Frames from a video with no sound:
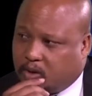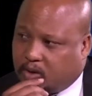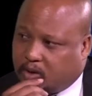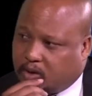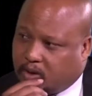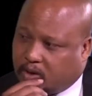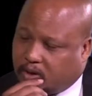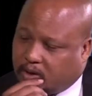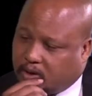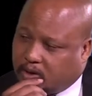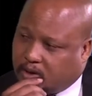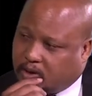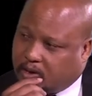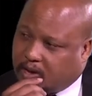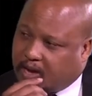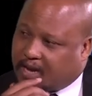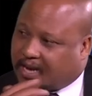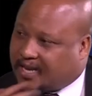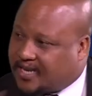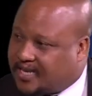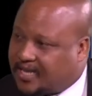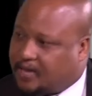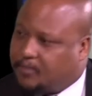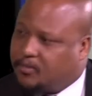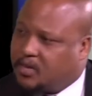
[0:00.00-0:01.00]
uh,
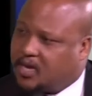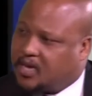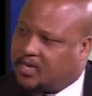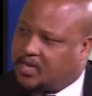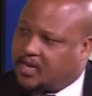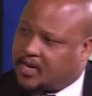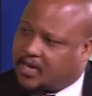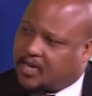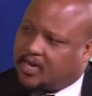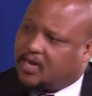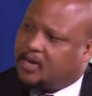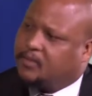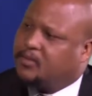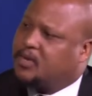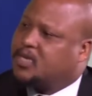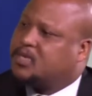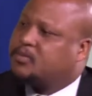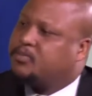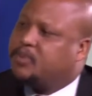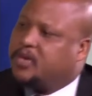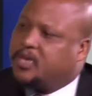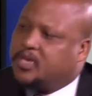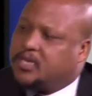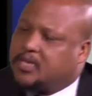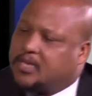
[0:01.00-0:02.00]
academia, the academic
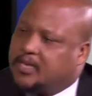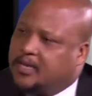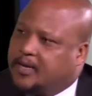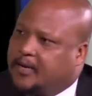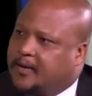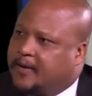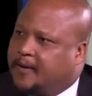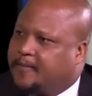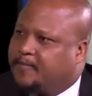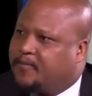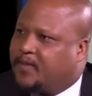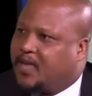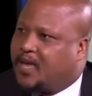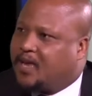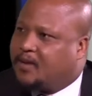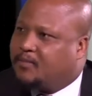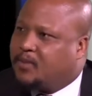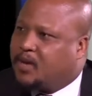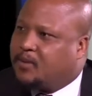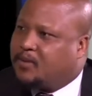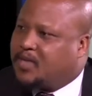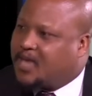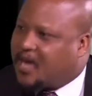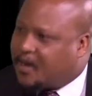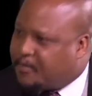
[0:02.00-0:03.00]
space and
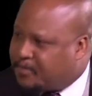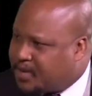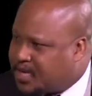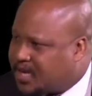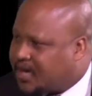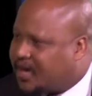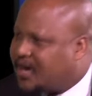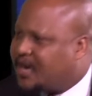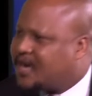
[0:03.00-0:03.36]
maybe they're a bit